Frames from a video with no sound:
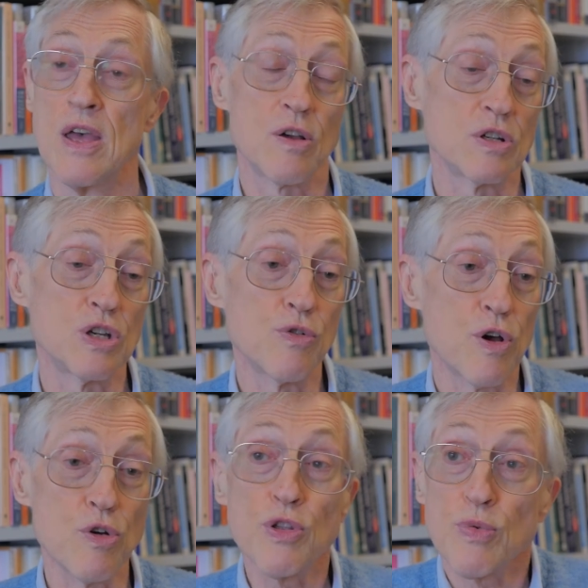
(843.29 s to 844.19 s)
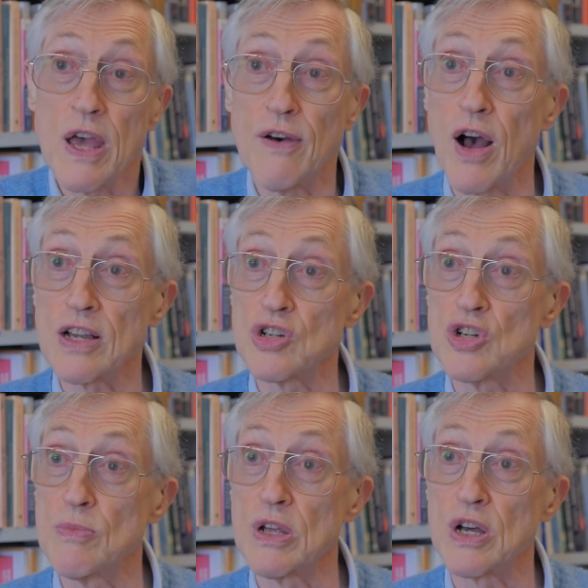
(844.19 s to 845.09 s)
Because here on Earth, we have
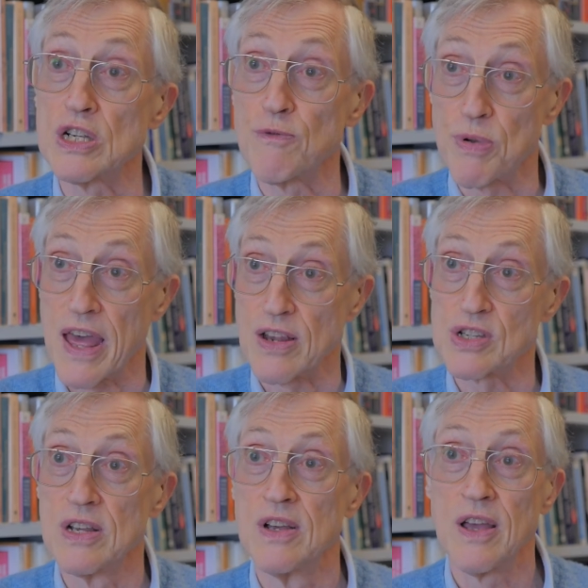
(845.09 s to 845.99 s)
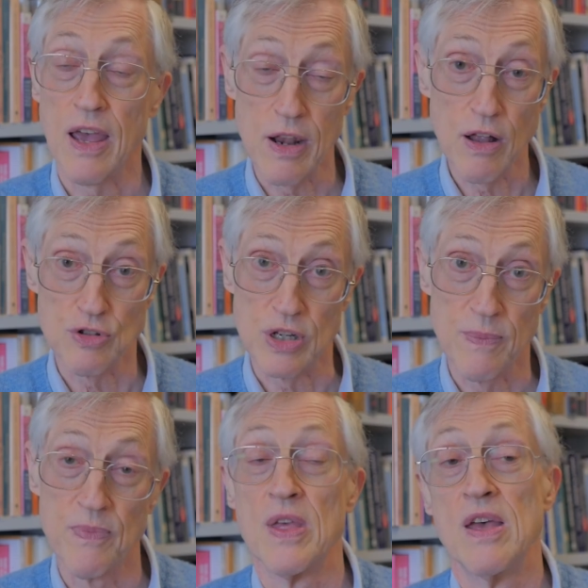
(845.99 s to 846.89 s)
oxygen because of plants and
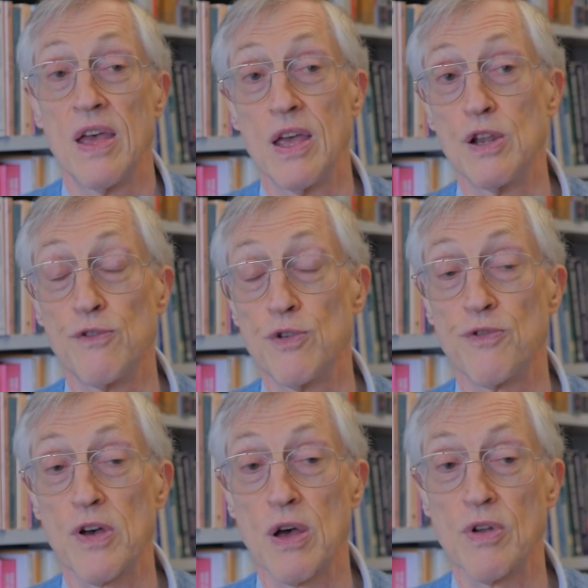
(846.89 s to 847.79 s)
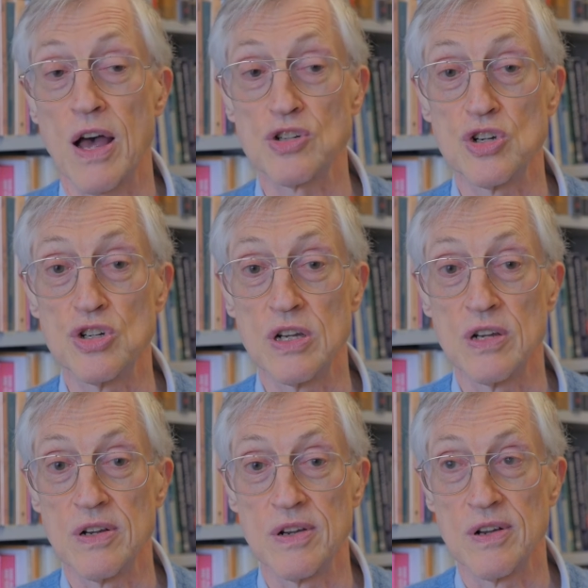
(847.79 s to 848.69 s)
algae. And if you found
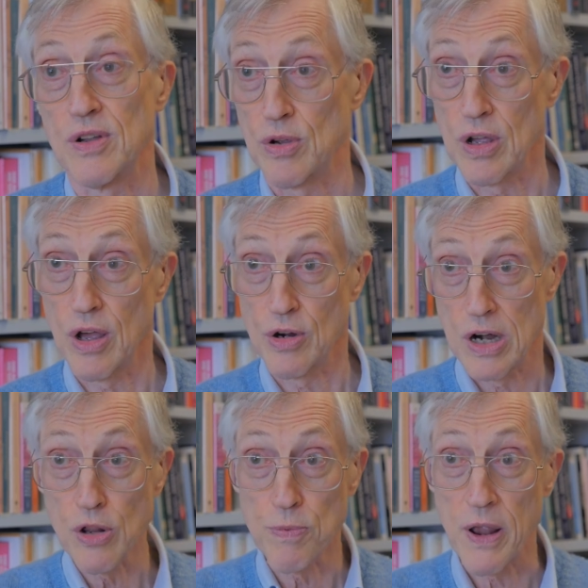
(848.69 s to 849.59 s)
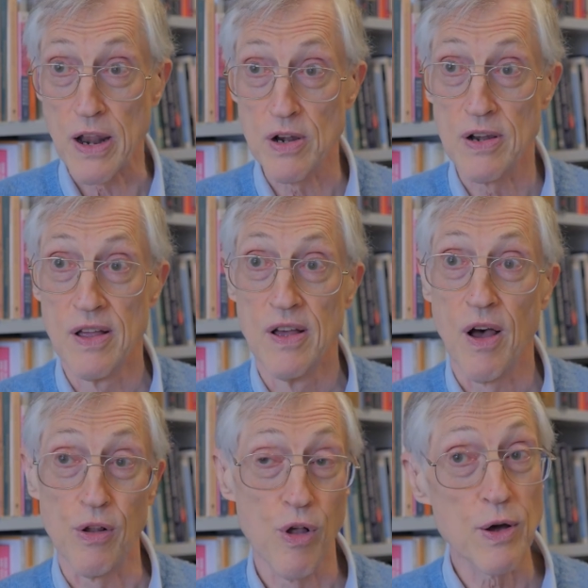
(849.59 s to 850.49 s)
oxygen on another planet,
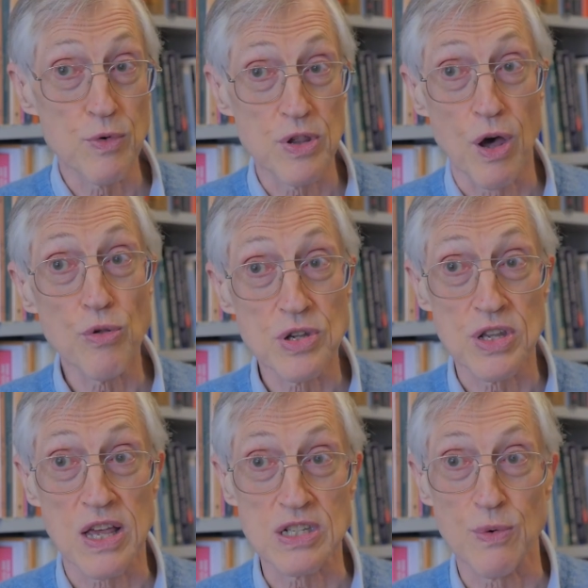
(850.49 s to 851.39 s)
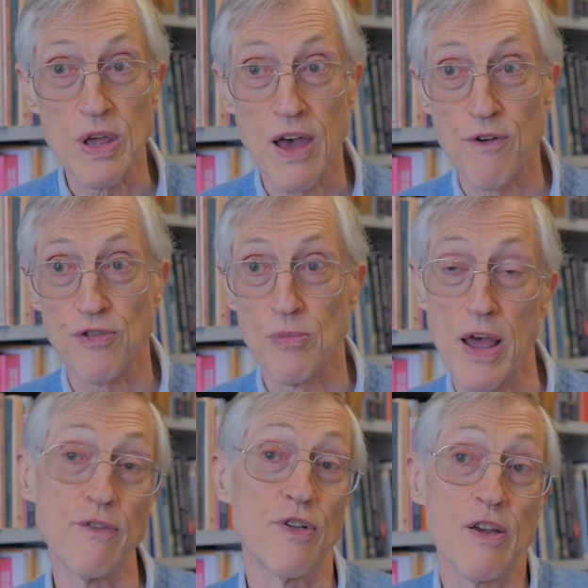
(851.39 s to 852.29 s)
along with the other things that we have from
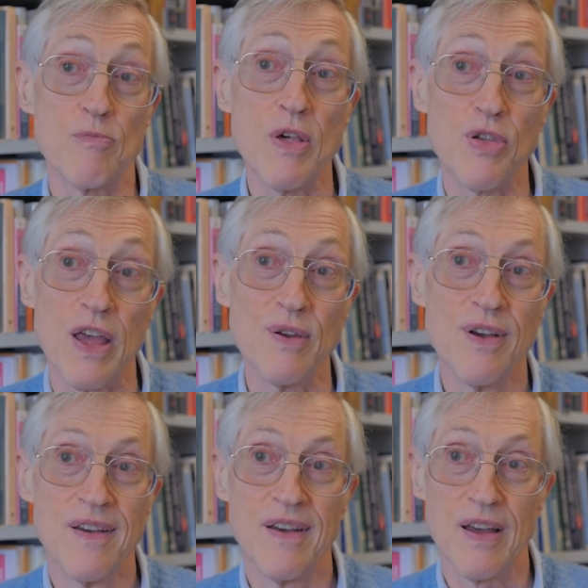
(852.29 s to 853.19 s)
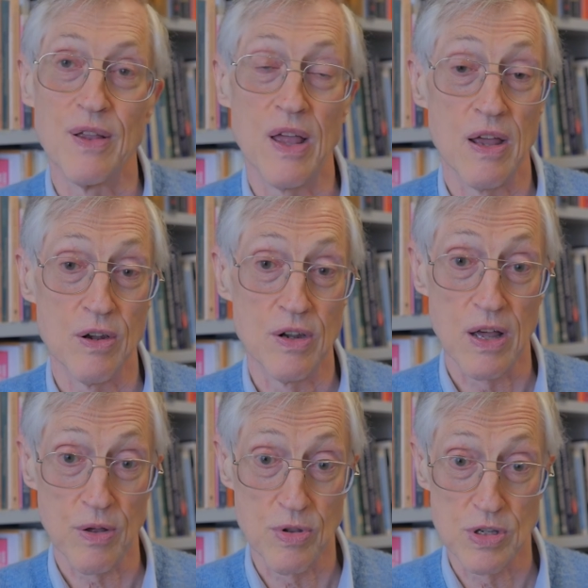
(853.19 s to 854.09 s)
life, like methane,
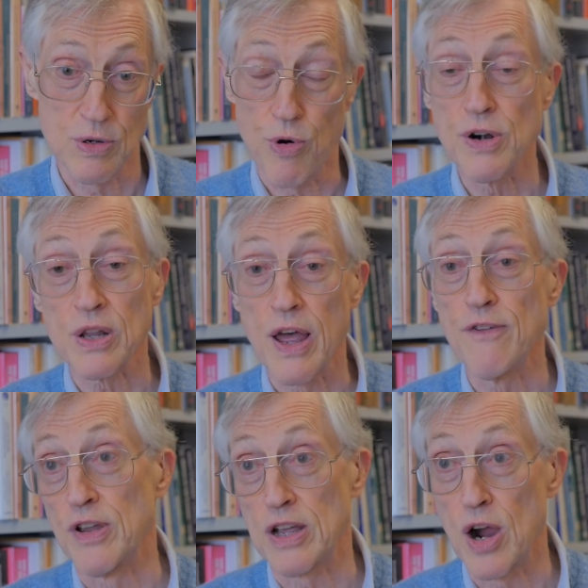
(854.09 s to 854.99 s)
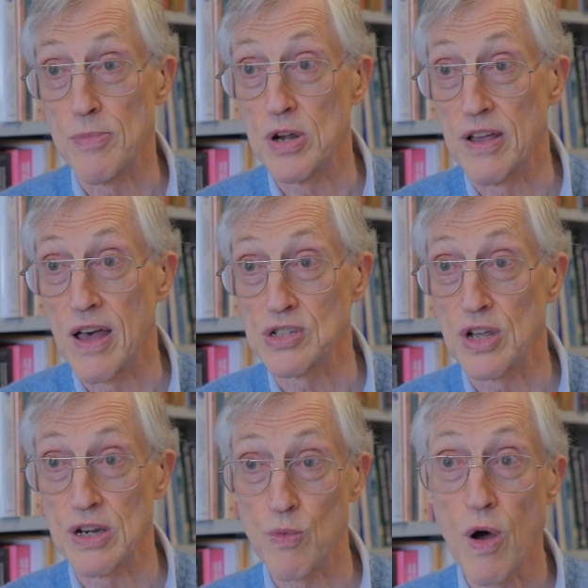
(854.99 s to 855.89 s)
and supporting life like carbon
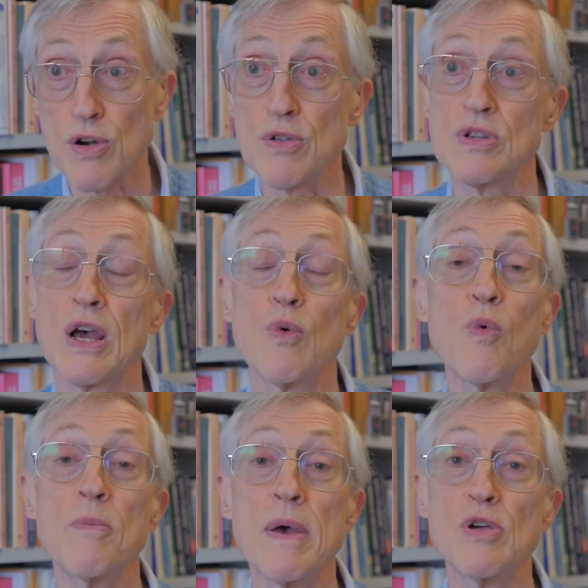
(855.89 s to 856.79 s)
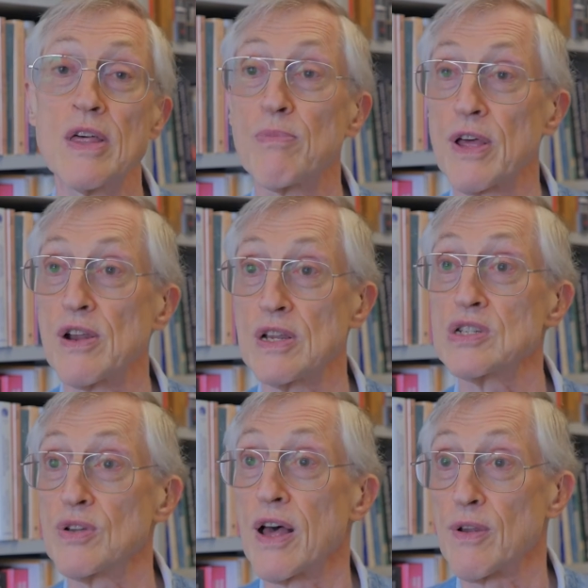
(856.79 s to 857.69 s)
dioxide and water, you'd say, oh, maybe that planet
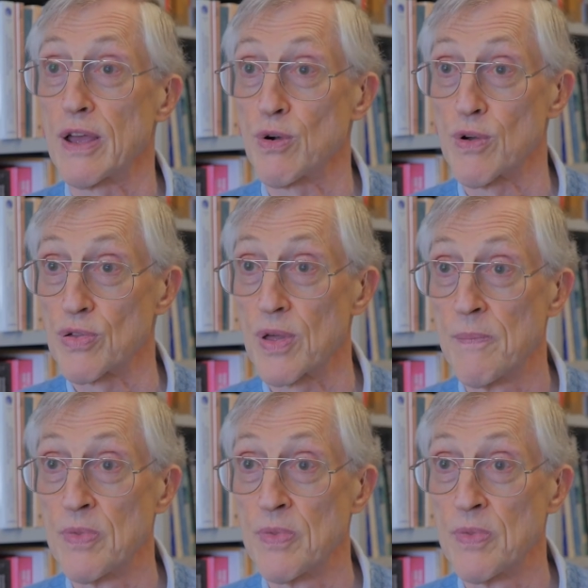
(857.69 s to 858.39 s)
is a lot like Earth.